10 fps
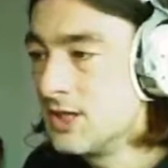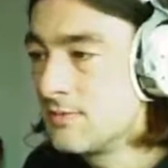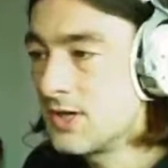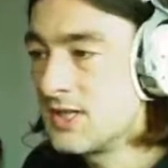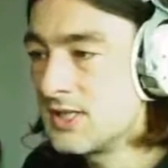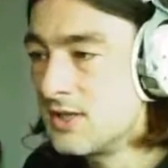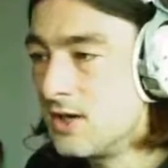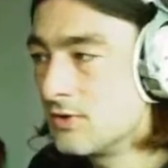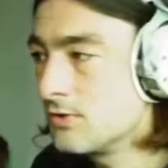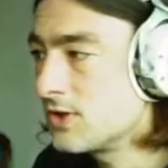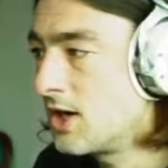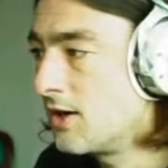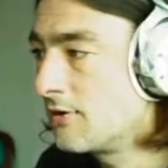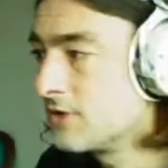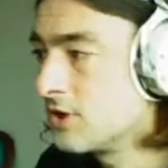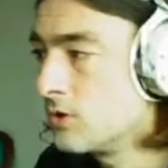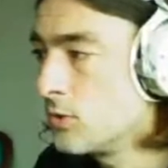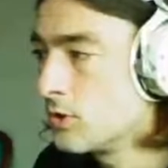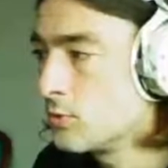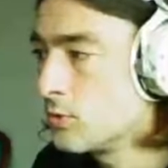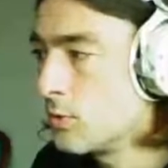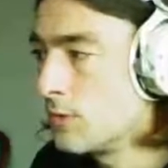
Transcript: but he's styled after a World War